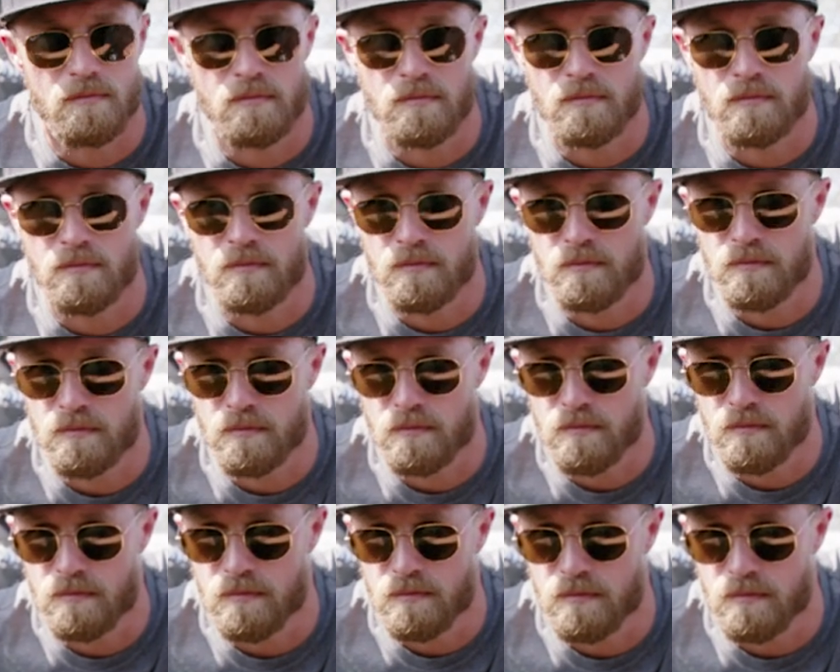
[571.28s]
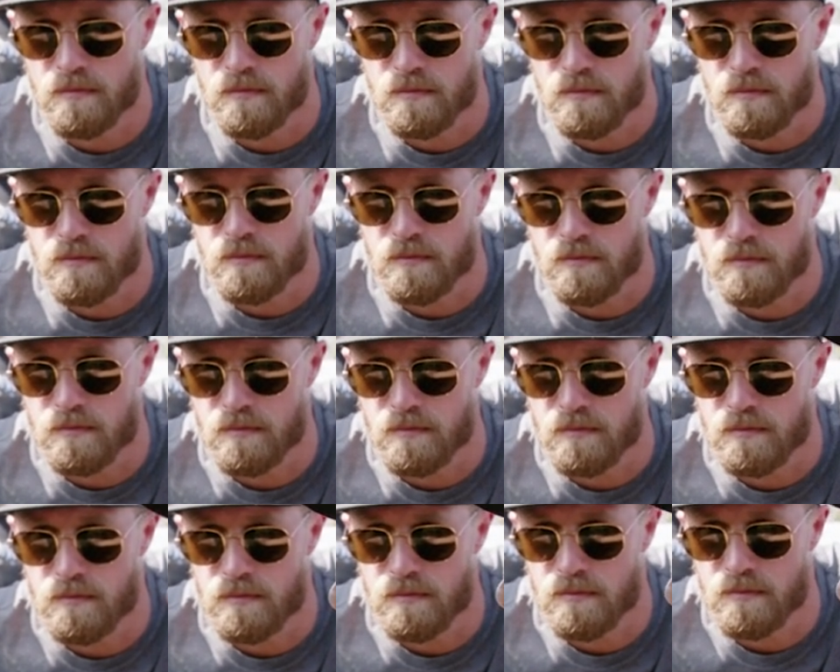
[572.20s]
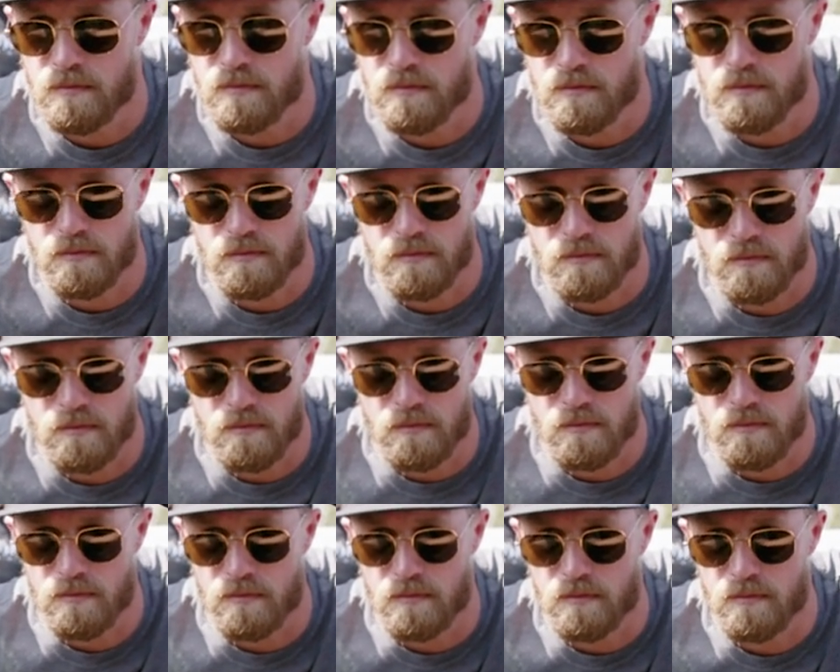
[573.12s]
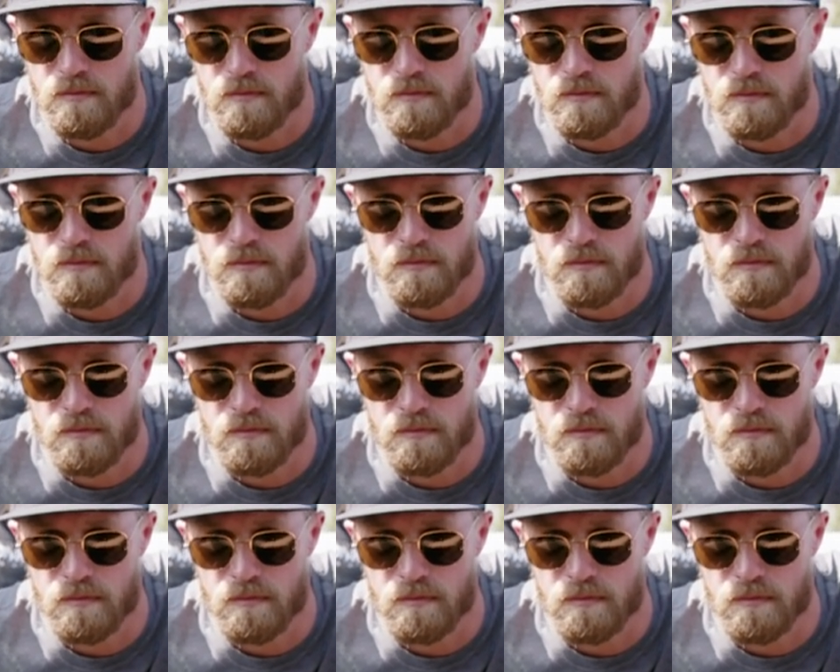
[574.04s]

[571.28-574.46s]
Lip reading: [no speech]